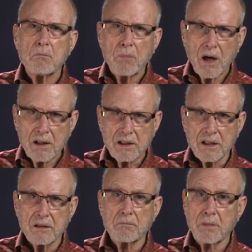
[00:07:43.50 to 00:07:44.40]

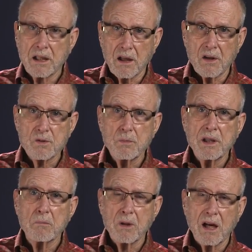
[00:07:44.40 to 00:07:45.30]
Partly because
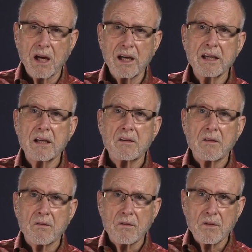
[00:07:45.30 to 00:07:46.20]
we apply
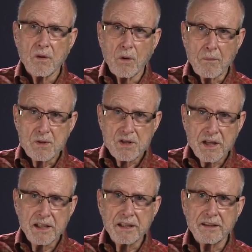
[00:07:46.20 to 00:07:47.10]
the
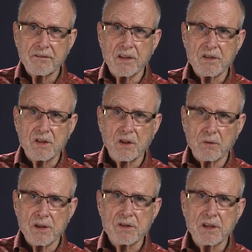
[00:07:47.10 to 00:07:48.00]
representativeness
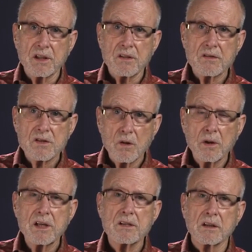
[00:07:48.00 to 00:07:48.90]
heuristic
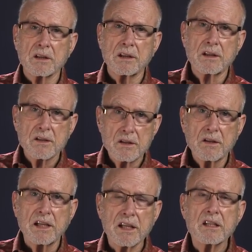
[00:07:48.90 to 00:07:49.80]
so easily to
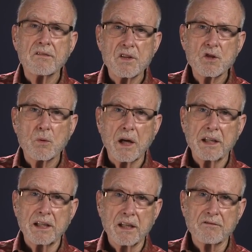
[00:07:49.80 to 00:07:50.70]
the
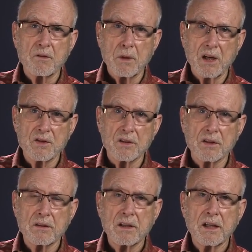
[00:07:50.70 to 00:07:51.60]
individuating
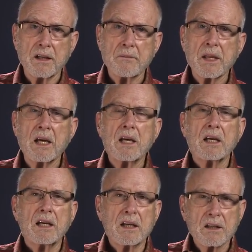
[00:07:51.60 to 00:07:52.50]
information.
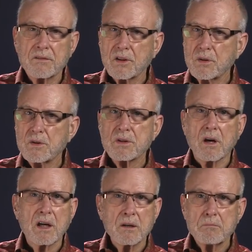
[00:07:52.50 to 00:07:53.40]
Interviews
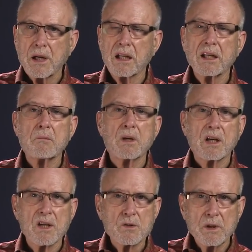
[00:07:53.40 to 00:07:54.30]
are compelling
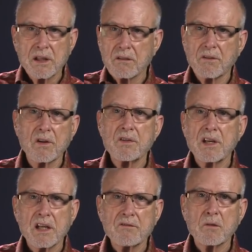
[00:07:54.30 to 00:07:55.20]
because we convert
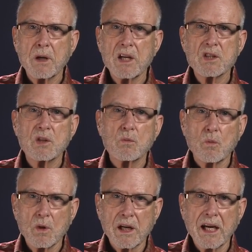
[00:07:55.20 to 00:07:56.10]
the information
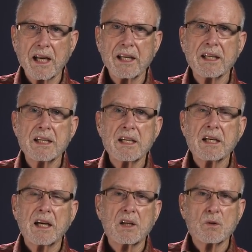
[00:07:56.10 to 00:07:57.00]
we're getting
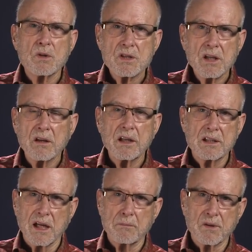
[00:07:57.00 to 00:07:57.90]
into a
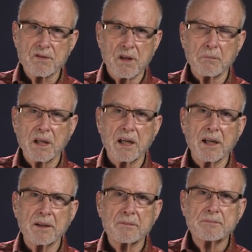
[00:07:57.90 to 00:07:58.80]
stereotype of some
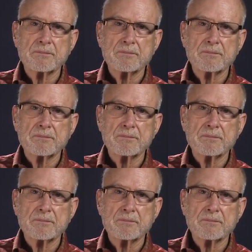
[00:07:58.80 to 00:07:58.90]
kind,